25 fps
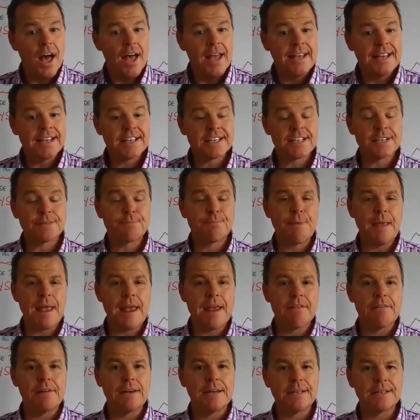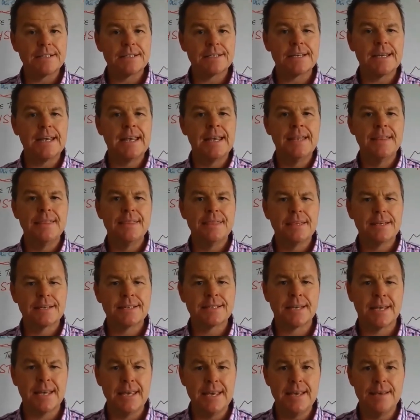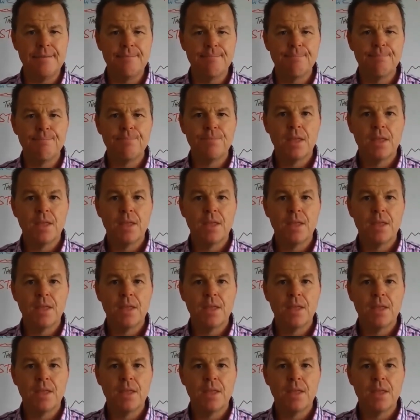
experience in the team.